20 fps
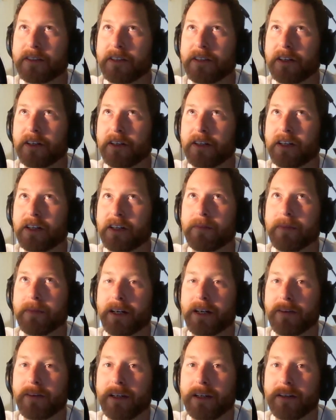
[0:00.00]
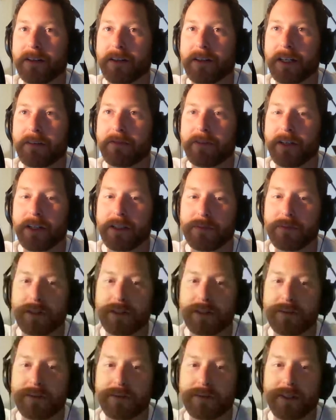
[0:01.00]
start to come back around on like
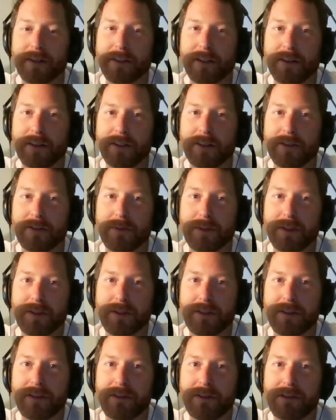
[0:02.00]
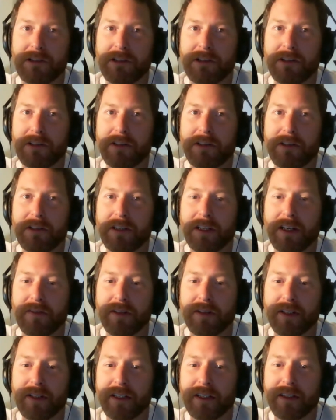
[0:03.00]
Facebook or something that I talk to, but not
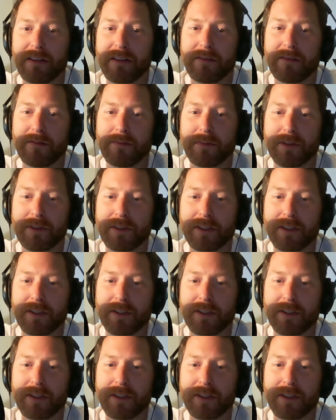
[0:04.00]
really. Most